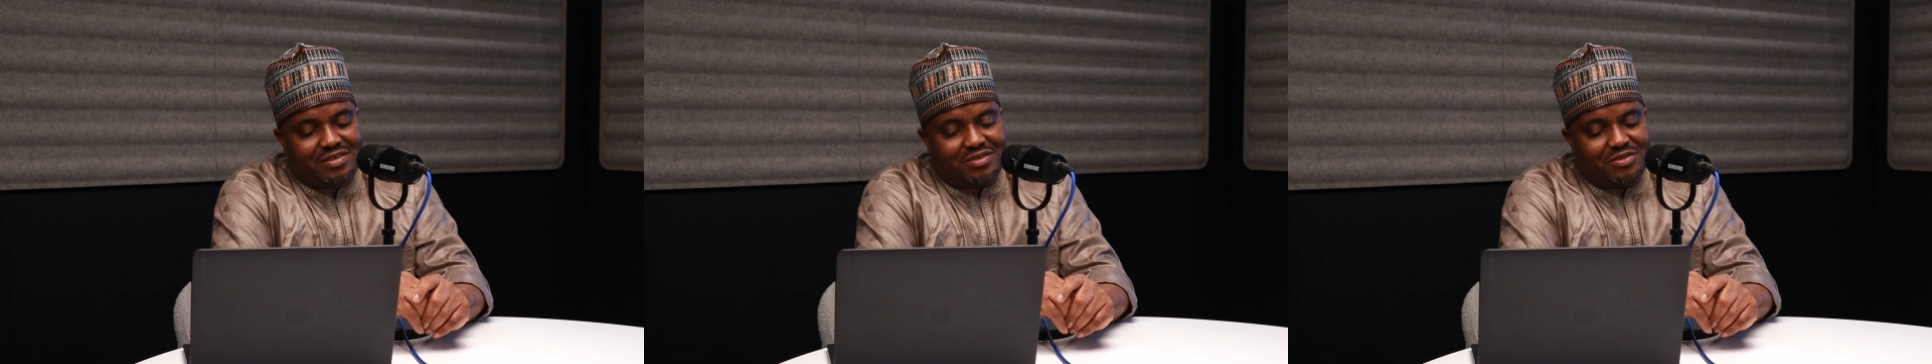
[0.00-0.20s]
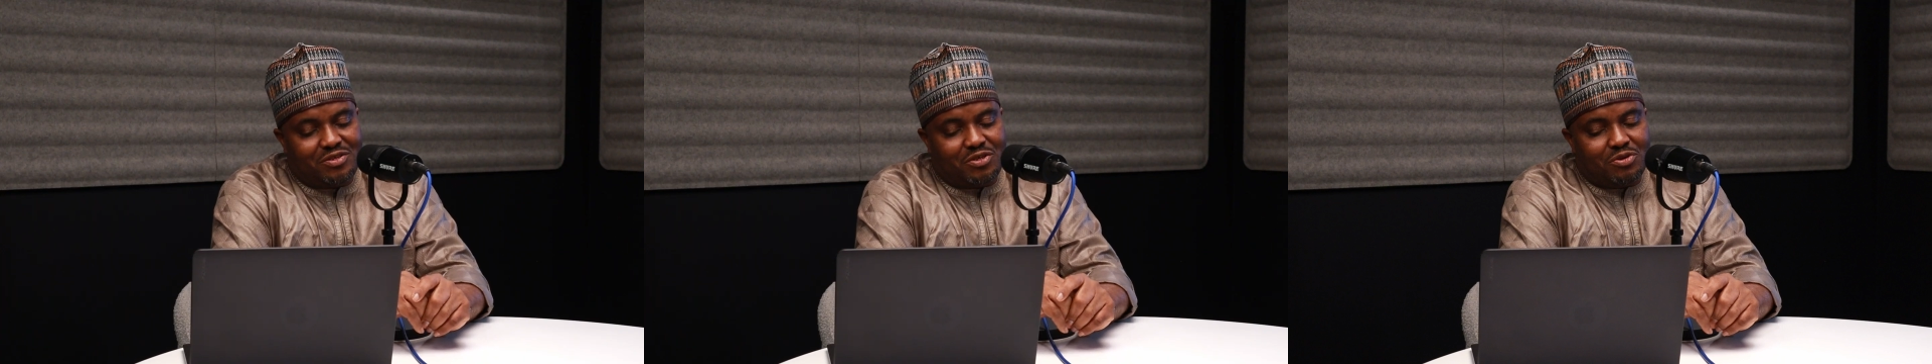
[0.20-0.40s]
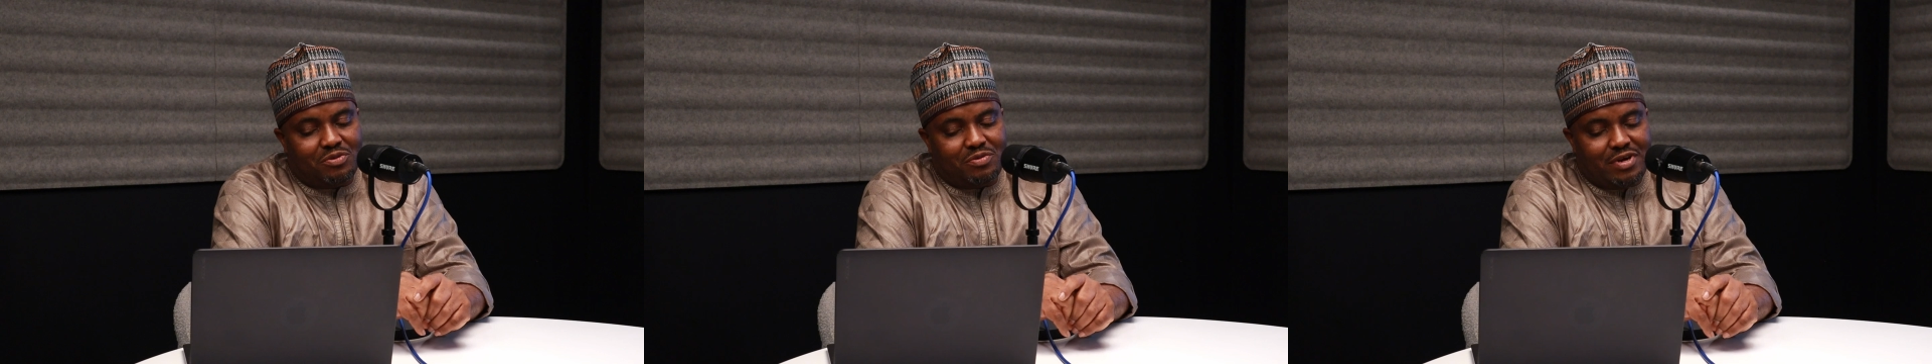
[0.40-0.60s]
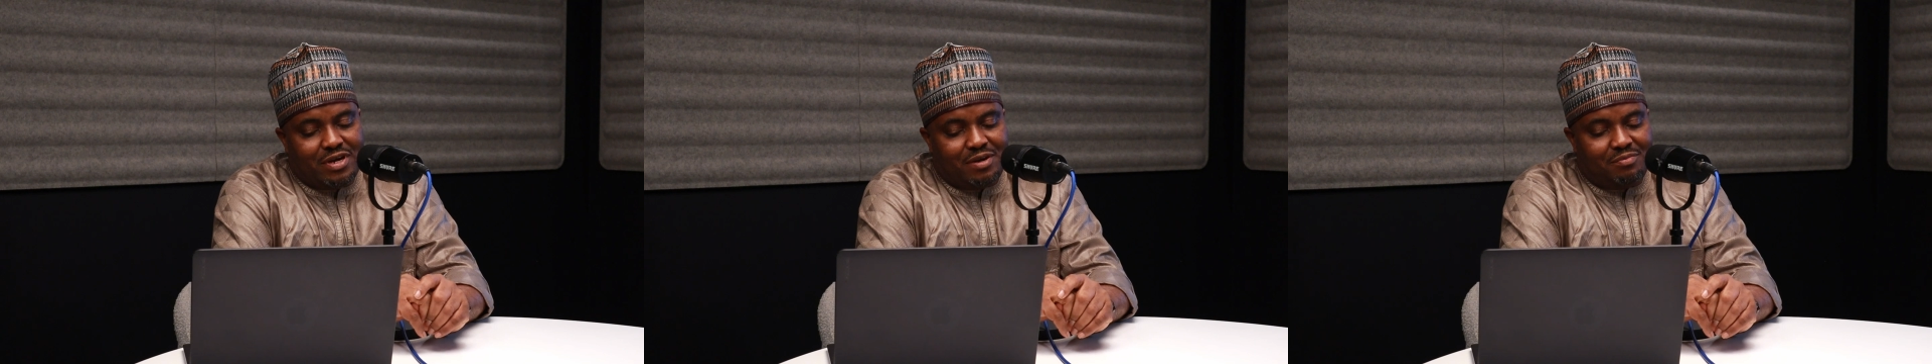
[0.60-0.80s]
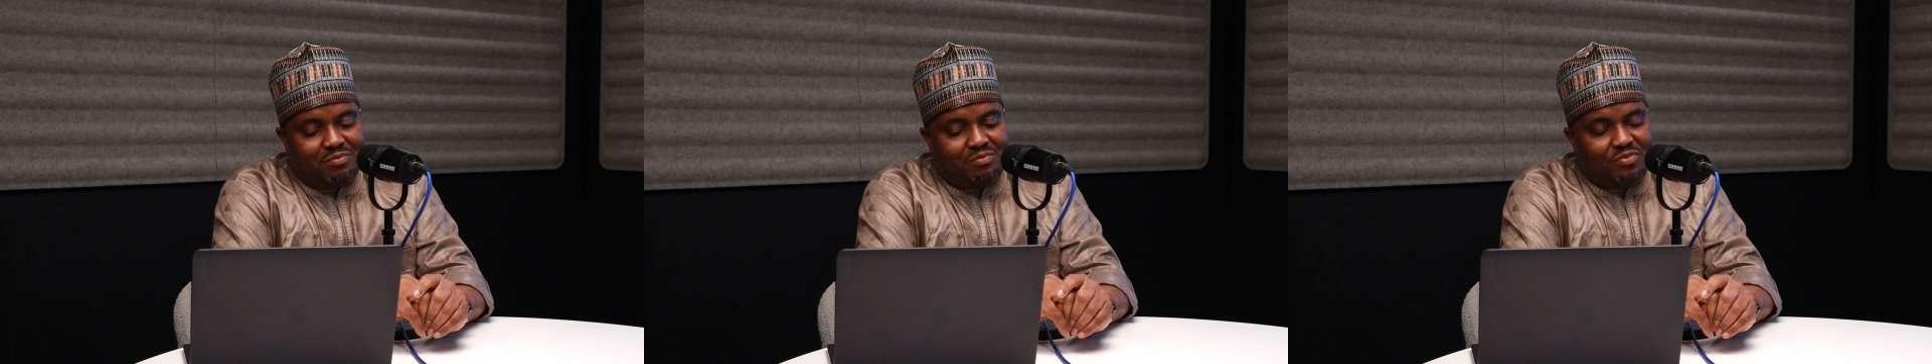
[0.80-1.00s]
So,
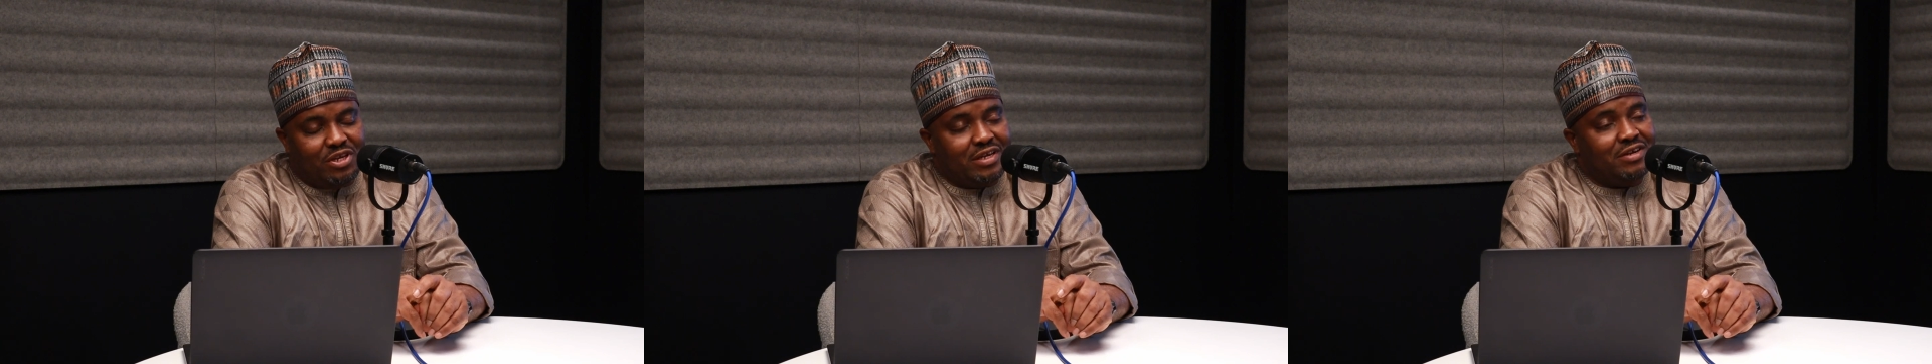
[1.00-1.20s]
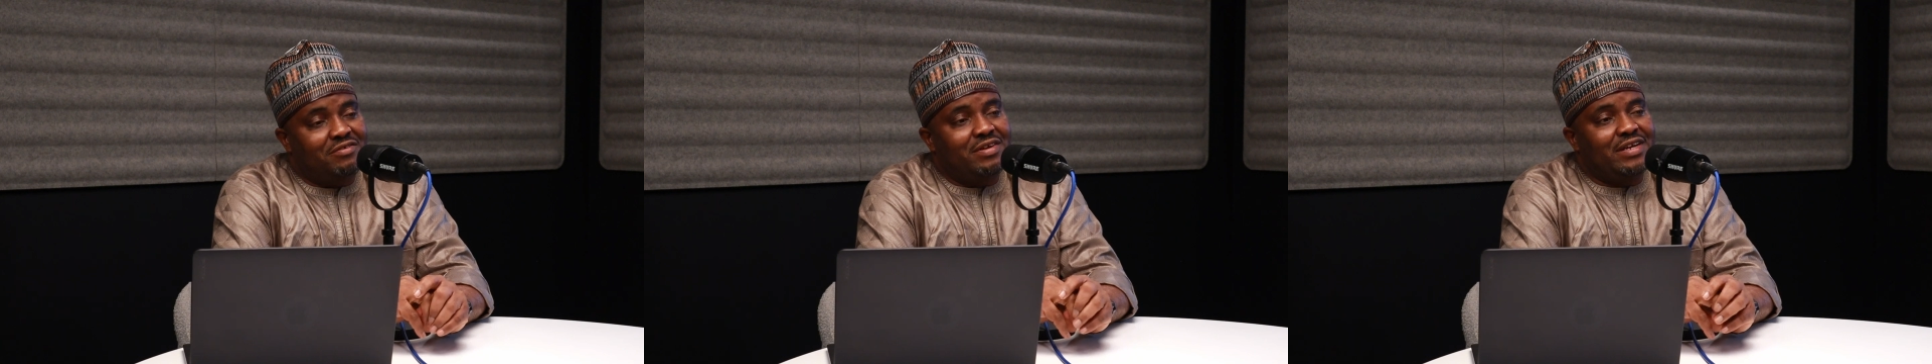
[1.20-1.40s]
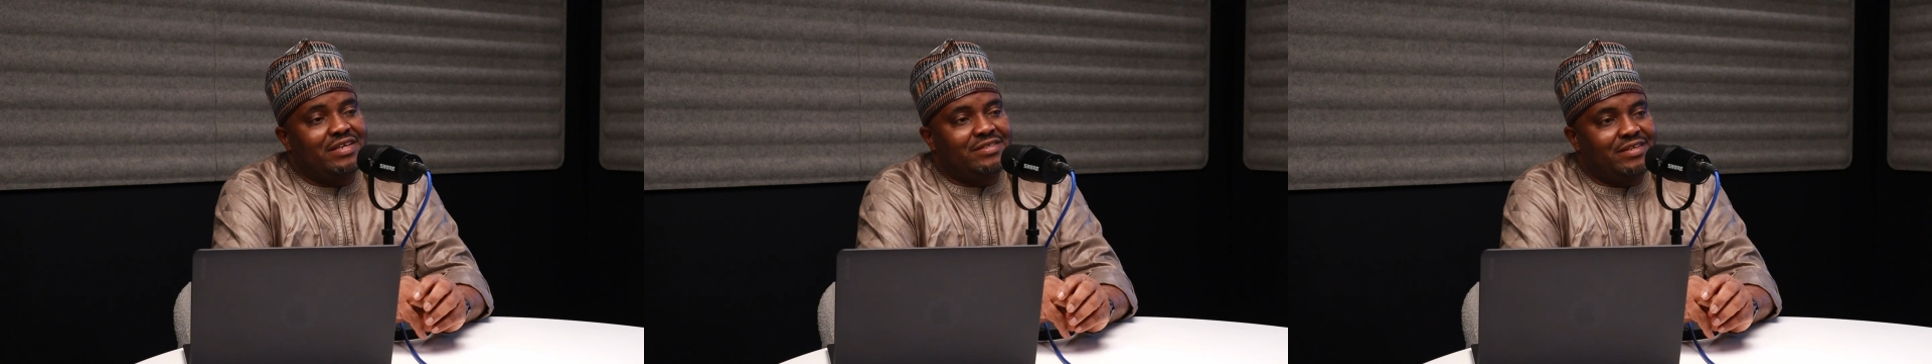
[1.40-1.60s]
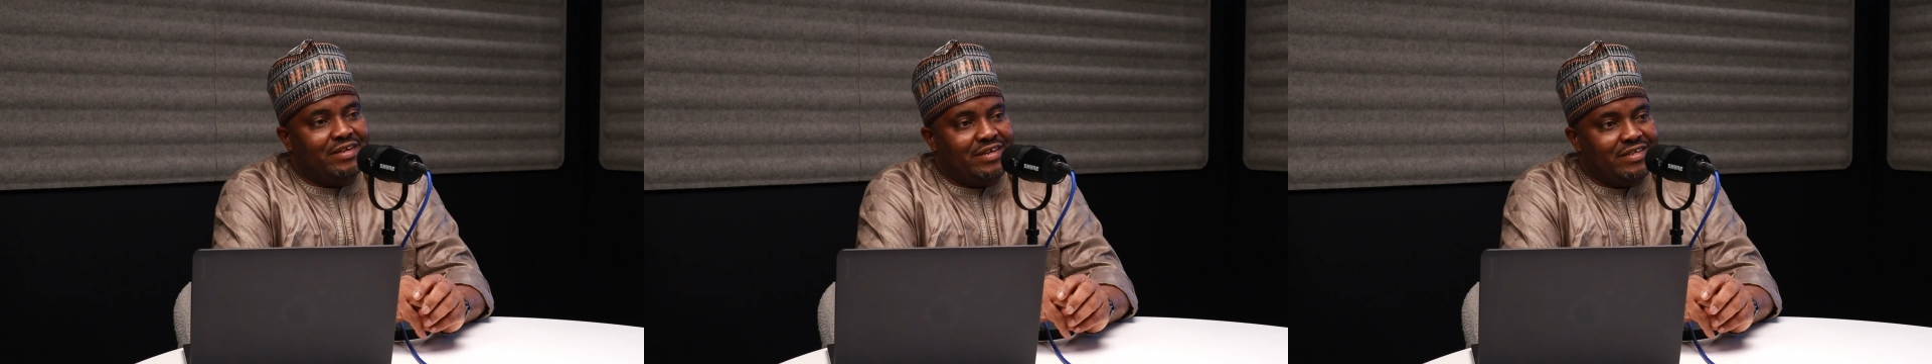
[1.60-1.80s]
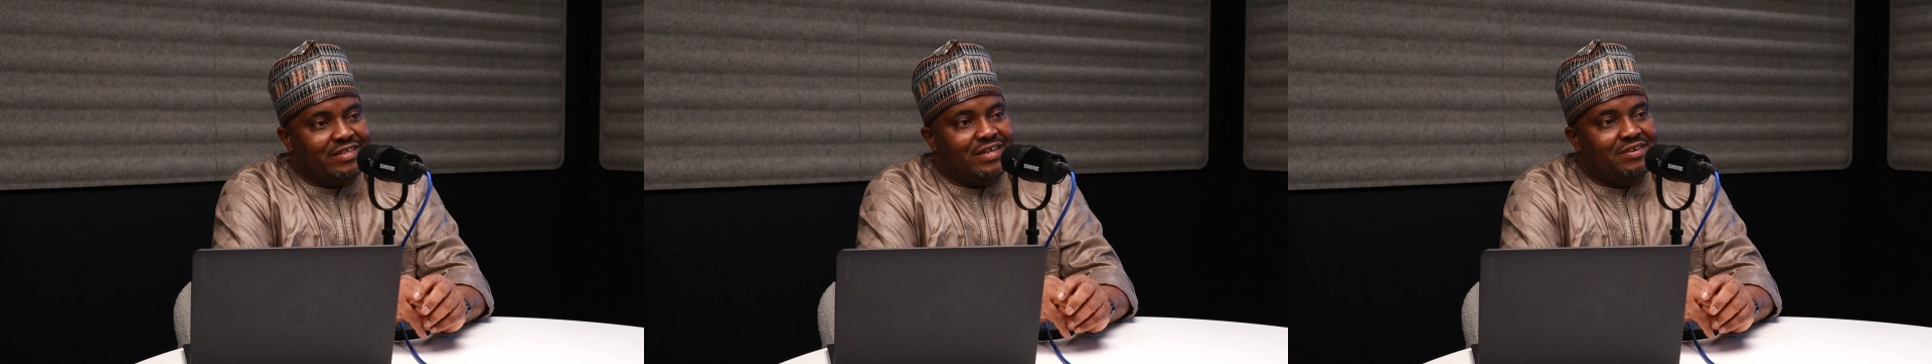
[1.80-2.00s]
being a real estate
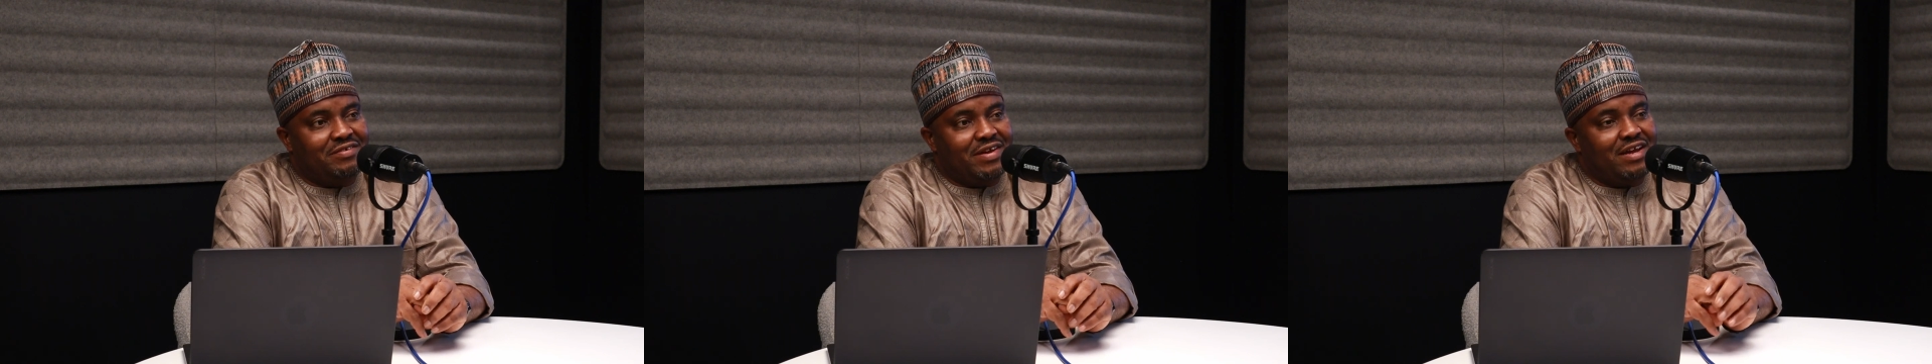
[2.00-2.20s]
agent,